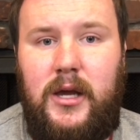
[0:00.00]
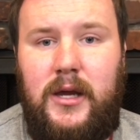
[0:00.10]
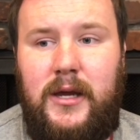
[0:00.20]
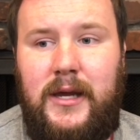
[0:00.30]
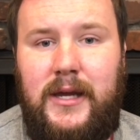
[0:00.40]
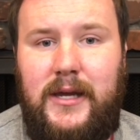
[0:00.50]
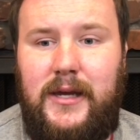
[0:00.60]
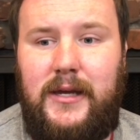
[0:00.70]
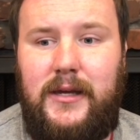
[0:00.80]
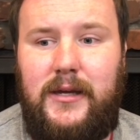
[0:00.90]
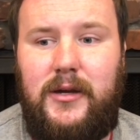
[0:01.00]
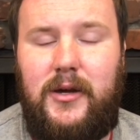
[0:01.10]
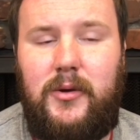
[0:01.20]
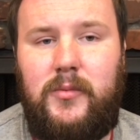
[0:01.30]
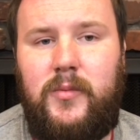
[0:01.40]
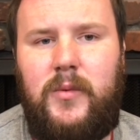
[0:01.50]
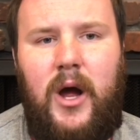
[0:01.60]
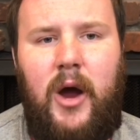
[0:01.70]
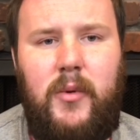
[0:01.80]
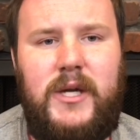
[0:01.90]
he
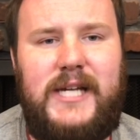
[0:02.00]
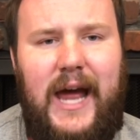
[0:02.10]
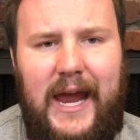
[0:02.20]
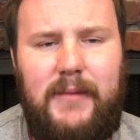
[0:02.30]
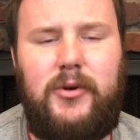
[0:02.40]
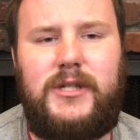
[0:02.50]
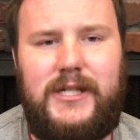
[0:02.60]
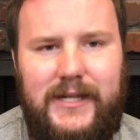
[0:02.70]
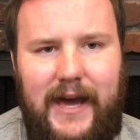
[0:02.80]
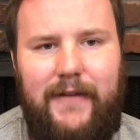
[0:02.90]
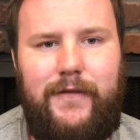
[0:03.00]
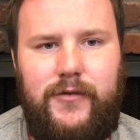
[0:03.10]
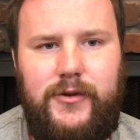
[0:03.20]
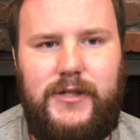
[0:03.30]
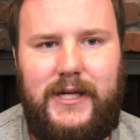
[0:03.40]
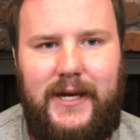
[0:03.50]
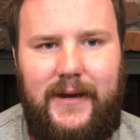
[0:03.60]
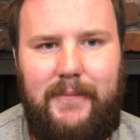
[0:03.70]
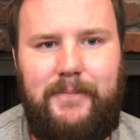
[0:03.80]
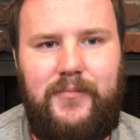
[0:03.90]
I was able to get through to
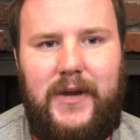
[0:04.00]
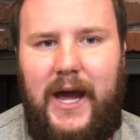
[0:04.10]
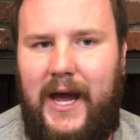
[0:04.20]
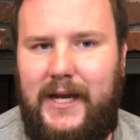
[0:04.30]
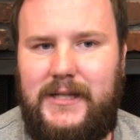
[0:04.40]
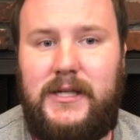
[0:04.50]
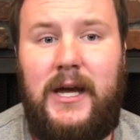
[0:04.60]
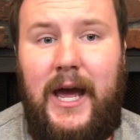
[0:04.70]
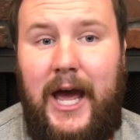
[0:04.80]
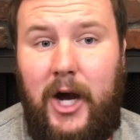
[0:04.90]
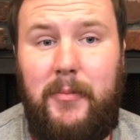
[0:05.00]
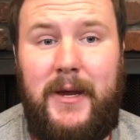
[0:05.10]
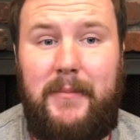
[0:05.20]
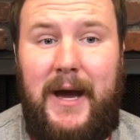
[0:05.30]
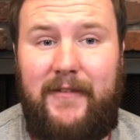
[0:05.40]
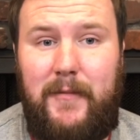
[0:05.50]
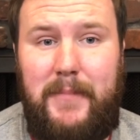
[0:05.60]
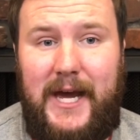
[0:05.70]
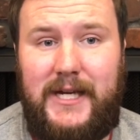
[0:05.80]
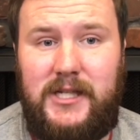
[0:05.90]
him and help him have a
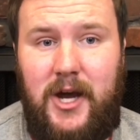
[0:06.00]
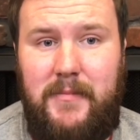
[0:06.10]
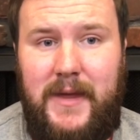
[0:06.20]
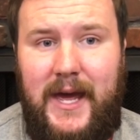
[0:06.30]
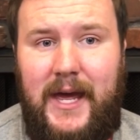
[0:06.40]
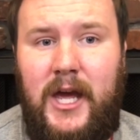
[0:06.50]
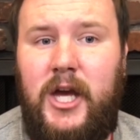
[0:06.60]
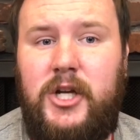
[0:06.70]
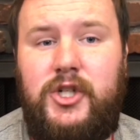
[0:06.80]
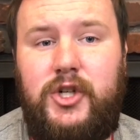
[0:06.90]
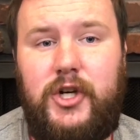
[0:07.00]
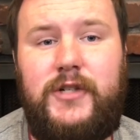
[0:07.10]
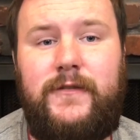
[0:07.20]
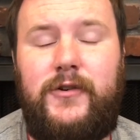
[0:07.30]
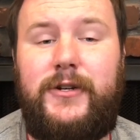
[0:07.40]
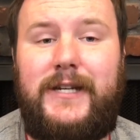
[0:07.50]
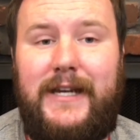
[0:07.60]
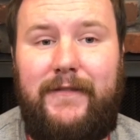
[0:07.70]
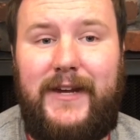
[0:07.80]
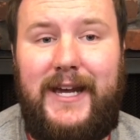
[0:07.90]
better time there just through
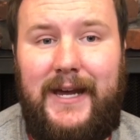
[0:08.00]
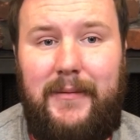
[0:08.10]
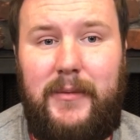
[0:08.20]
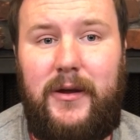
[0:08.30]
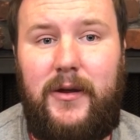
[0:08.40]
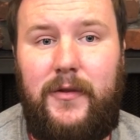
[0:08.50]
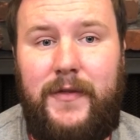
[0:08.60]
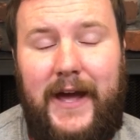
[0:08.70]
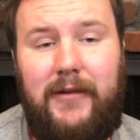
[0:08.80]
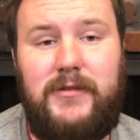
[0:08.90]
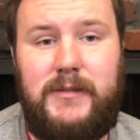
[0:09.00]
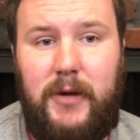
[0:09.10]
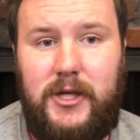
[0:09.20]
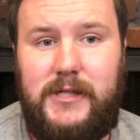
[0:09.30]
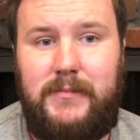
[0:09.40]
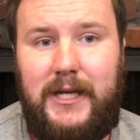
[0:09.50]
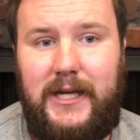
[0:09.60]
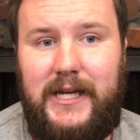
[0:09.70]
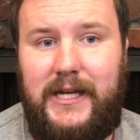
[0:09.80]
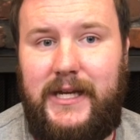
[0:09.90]
giving him that
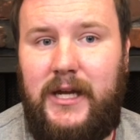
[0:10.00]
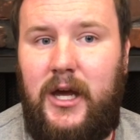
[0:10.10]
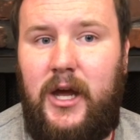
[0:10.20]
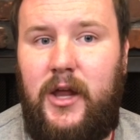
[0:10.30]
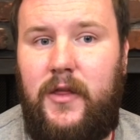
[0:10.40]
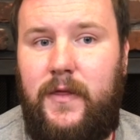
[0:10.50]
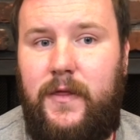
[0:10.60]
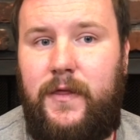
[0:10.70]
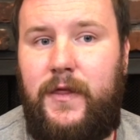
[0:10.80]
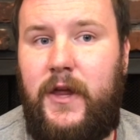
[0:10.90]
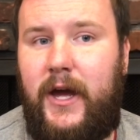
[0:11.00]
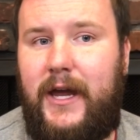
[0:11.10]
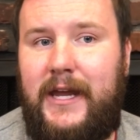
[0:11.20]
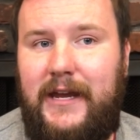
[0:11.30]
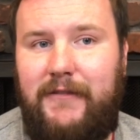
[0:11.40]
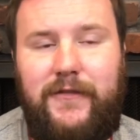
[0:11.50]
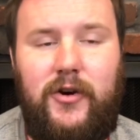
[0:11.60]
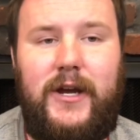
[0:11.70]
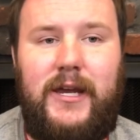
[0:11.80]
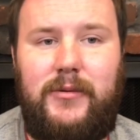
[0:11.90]
responsibility that he
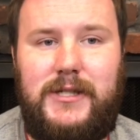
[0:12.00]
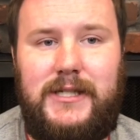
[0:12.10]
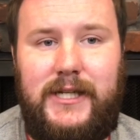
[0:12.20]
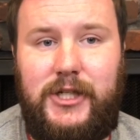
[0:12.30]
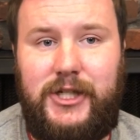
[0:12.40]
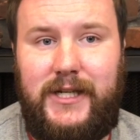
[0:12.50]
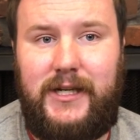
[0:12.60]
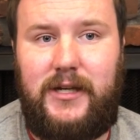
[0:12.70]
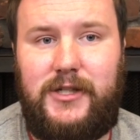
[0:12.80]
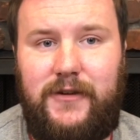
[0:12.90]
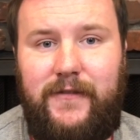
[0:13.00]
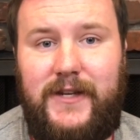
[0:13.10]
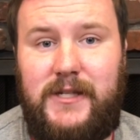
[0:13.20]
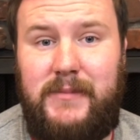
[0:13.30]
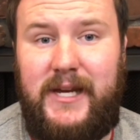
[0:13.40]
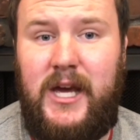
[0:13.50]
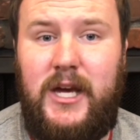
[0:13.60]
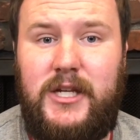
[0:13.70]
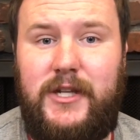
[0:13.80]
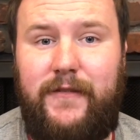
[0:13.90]
thought he was teaching something to me.
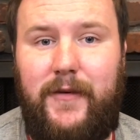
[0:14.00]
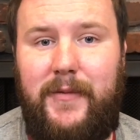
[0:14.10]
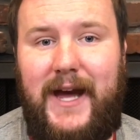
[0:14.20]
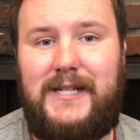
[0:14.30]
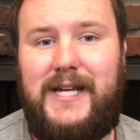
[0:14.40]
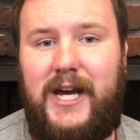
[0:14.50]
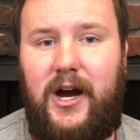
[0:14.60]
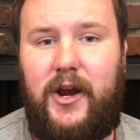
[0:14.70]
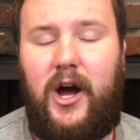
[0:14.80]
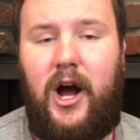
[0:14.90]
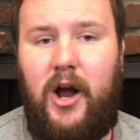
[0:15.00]
So from that day on, I